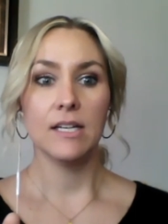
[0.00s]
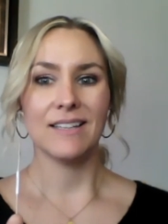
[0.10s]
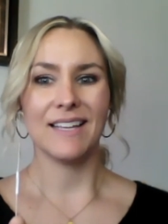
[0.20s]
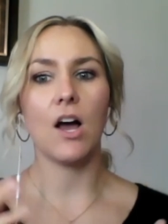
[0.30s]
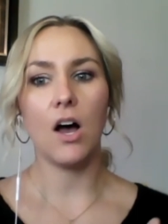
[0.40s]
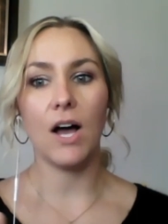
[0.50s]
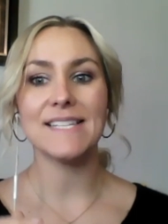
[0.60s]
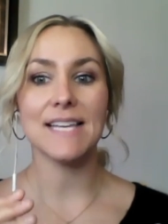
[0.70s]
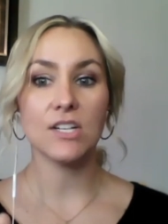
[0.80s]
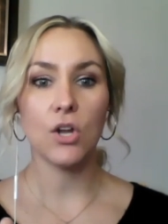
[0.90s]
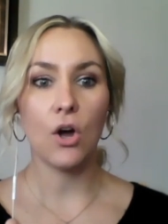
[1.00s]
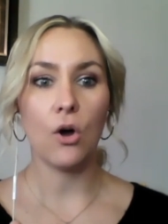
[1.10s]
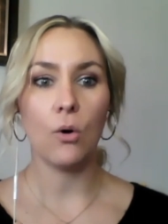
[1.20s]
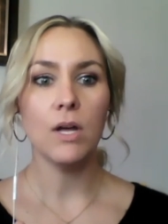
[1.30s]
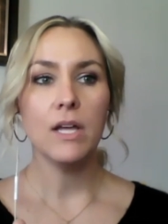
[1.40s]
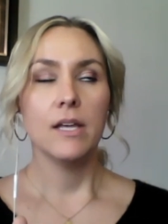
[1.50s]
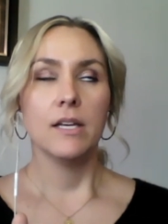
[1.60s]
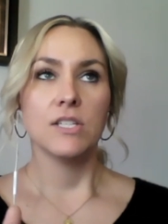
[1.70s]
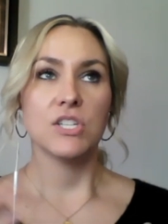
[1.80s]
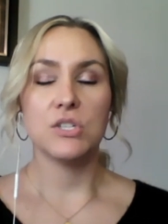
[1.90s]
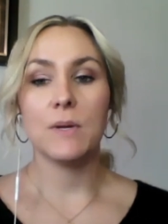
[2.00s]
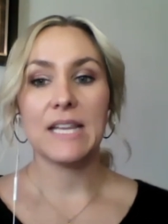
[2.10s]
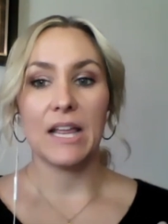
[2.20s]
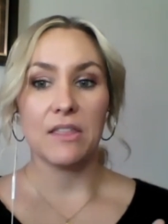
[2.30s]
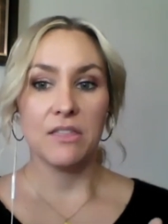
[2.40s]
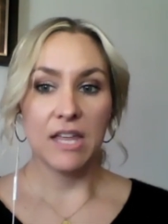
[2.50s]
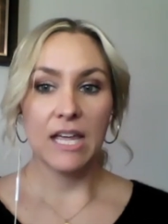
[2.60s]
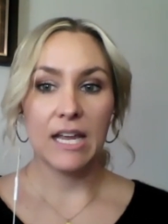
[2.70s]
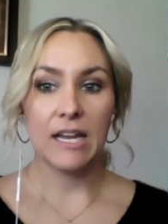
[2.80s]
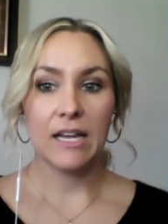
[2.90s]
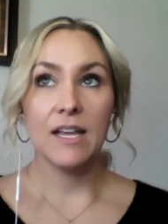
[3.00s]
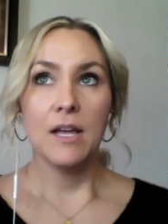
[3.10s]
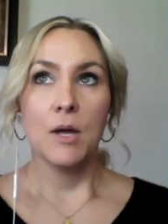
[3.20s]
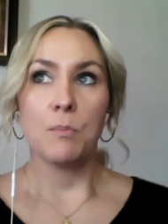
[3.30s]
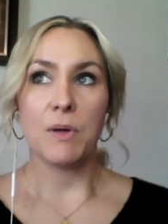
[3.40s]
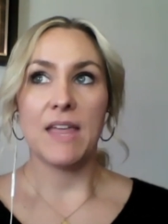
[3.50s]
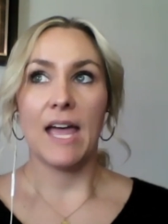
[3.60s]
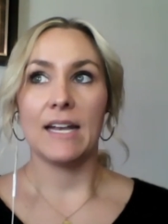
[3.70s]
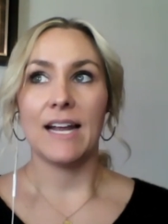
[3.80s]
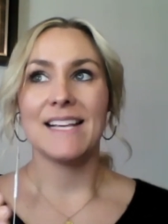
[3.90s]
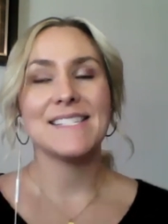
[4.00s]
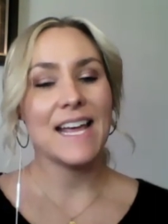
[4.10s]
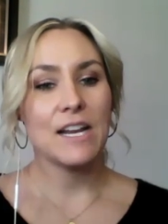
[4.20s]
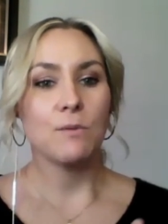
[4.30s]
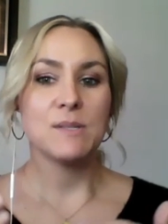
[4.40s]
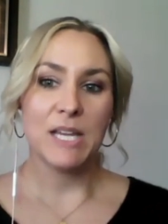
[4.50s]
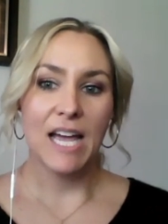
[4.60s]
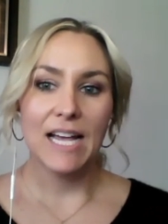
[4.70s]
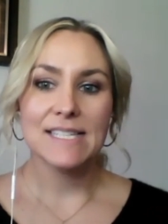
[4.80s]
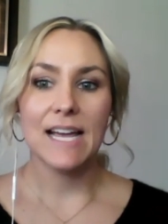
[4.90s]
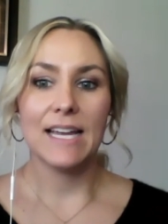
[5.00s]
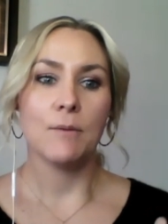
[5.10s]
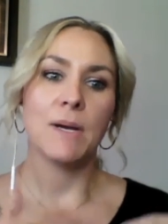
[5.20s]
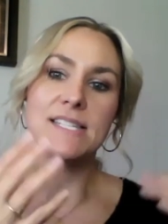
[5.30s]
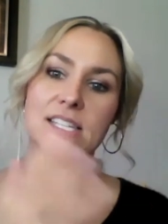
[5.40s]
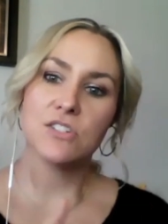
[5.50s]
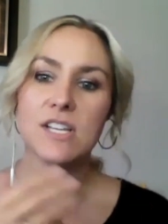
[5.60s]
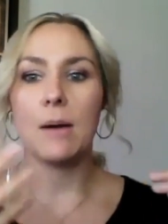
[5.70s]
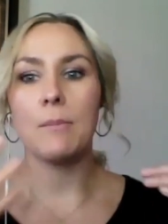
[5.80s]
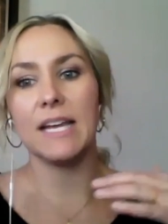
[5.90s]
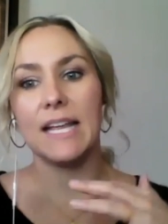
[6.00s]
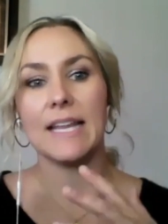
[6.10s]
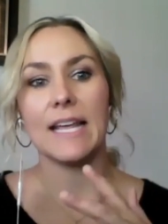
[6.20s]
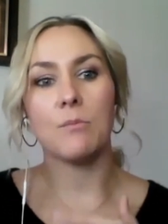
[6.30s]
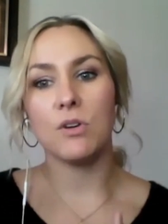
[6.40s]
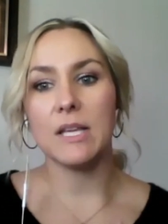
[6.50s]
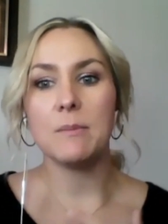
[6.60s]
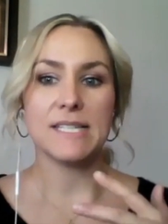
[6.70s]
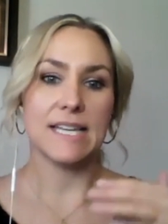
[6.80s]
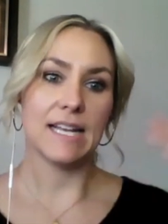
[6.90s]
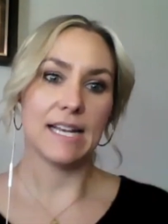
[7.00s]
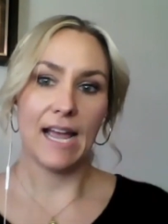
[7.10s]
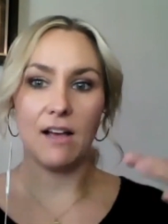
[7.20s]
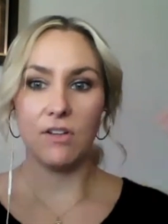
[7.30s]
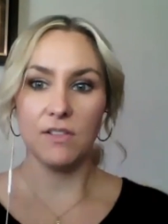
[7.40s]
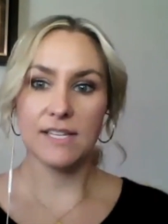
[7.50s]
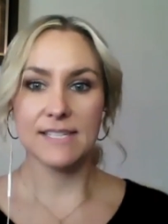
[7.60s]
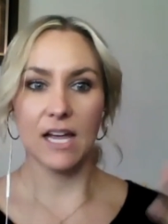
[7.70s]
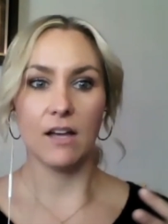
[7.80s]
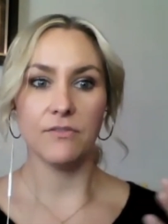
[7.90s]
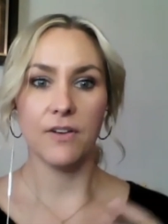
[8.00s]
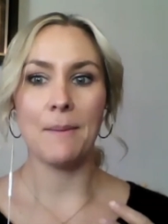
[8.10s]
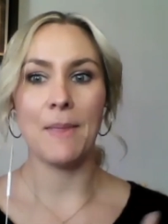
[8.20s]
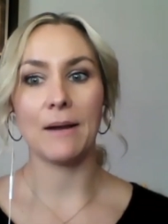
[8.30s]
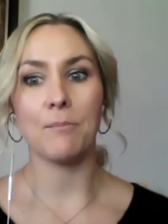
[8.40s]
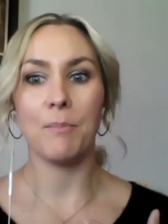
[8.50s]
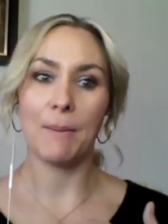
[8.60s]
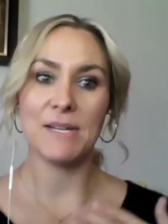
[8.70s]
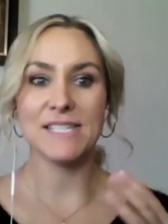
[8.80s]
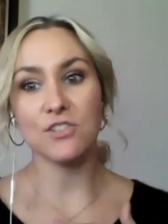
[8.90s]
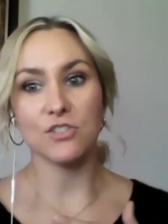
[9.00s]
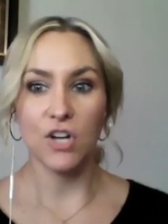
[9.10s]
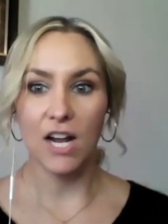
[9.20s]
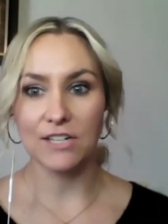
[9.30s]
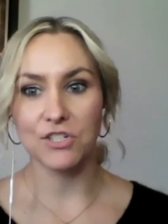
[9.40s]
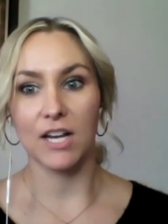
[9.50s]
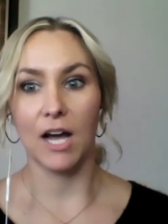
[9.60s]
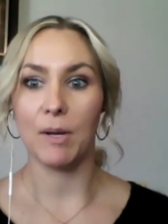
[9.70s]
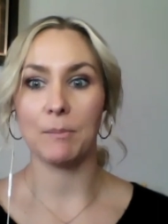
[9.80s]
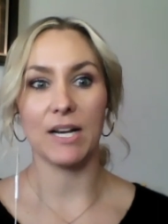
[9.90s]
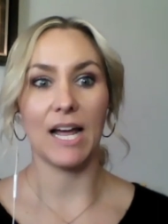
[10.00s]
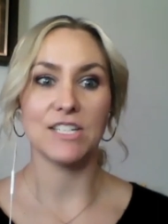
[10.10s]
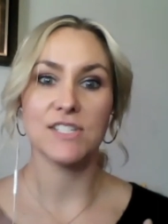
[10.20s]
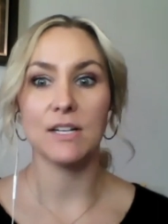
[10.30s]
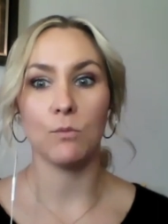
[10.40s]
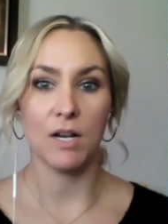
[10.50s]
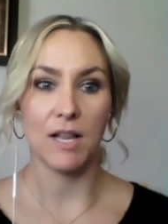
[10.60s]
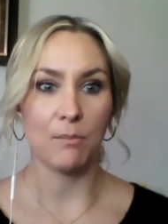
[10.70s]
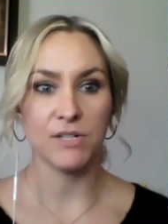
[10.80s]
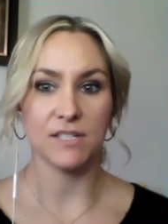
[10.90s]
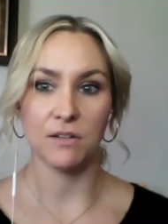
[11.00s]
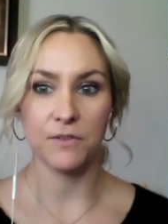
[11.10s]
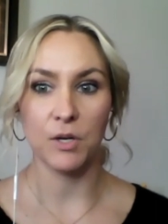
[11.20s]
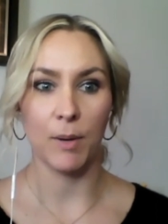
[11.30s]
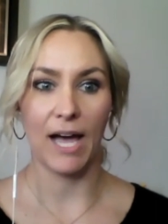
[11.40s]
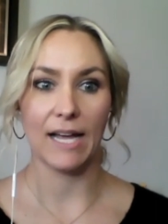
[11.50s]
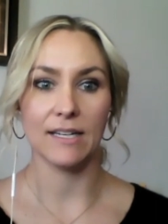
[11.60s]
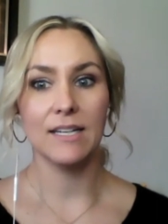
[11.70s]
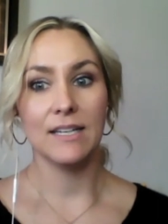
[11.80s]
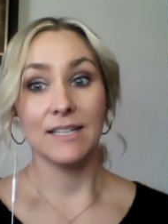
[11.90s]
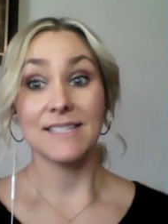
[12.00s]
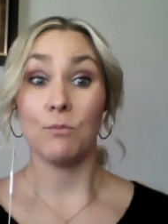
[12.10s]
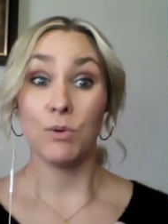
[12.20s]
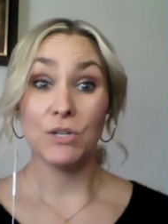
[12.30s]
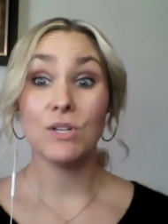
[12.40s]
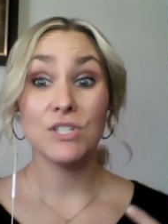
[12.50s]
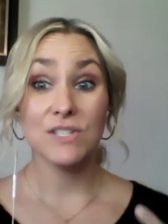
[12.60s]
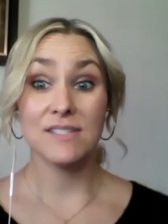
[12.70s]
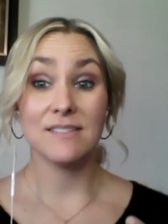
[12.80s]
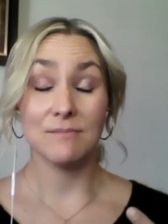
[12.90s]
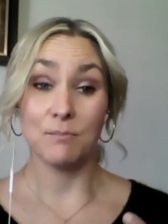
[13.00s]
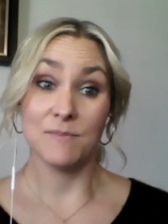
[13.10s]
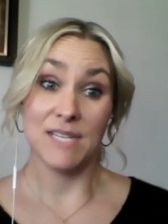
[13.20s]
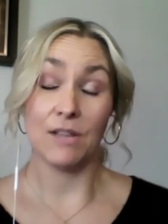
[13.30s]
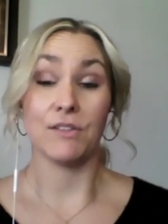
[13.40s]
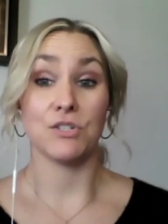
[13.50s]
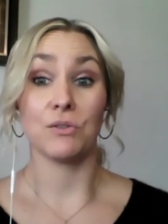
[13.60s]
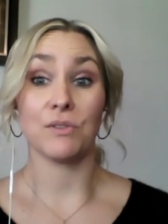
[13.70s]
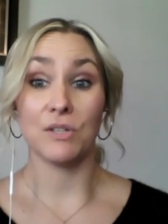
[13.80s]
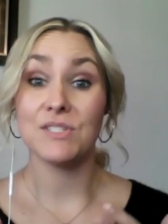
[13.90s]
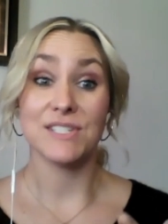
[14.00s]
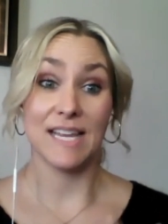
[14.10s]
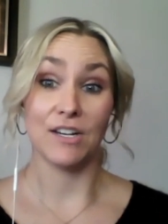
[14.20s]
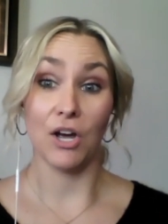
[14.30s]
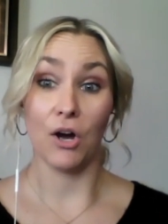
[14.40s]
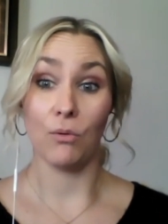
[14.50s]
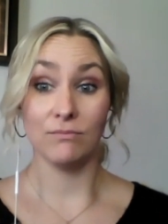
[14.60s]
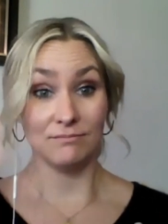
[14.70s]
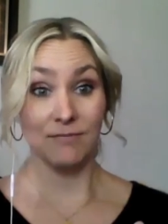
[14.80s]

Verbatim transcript: like, oh, I said no to doing that thing. But then I said it was because like my sister's coming and then I'm really busy and I have all this stuff. And like, but my sister's not actually coming, but I just didn't want that person to feel bad. It's like, well, you could just tell the truth. You could just say no.